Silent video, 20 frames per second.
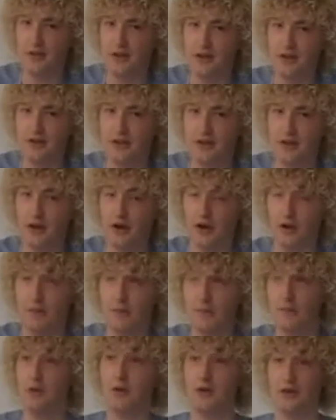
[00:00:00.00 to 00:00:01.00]
You Need to Know,
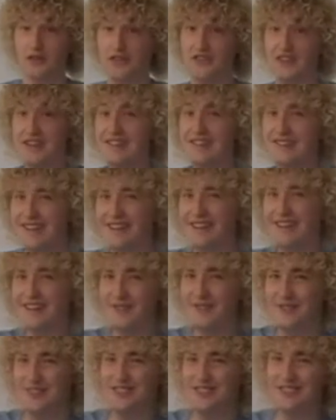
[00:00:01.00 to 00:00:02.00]
or SYNTIC
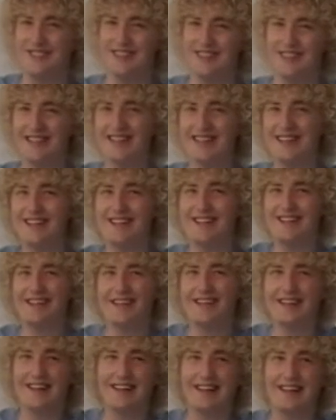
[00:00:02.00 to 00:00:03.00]
for short,
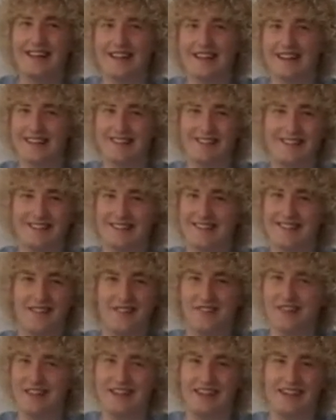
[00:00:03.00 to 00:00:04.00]
yeah, that's
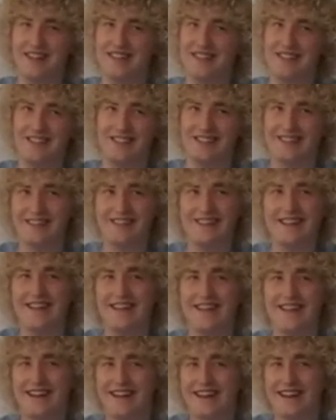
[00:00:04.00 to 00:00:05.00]
never going to catch on, is
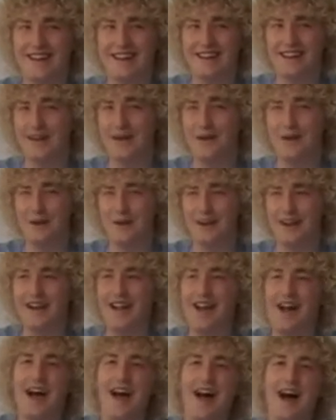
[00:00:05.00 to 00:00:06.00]
it? Yeah, alright.
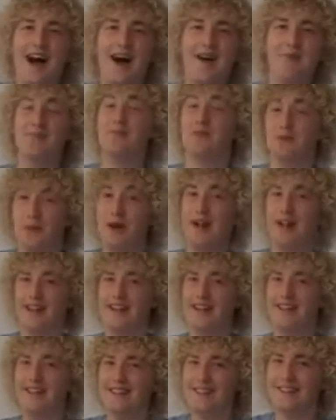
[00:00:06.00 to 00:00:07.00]
Well,
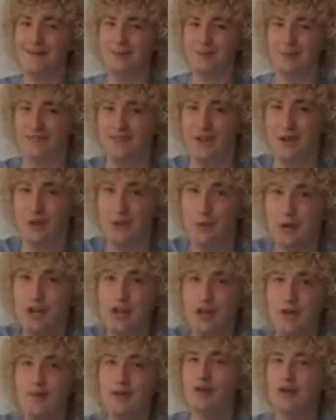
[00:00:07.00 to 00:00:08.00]
in this episode, we're
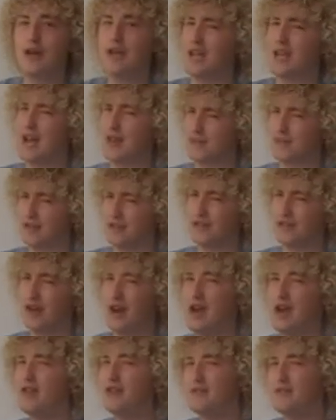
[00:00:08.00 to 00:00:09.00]
going to be looking at the
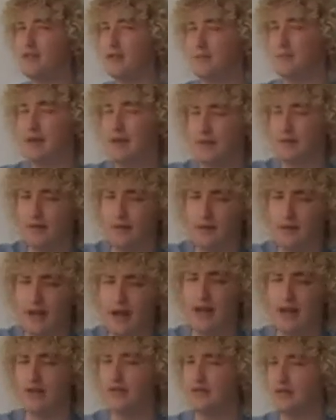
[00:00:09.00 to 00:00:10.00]
scientific method
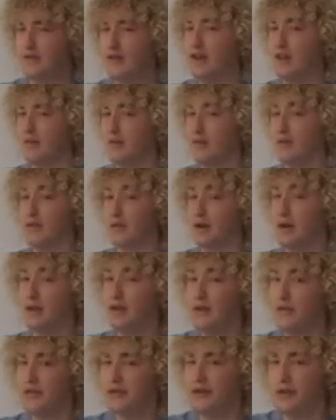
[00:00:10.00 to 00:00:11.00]
and its development throughout
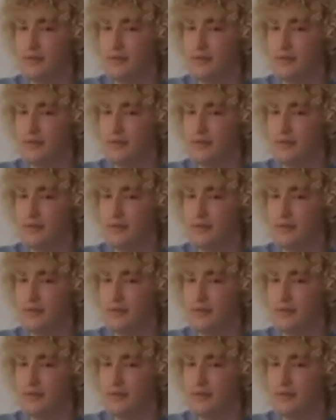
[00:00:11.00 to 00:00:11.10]
history.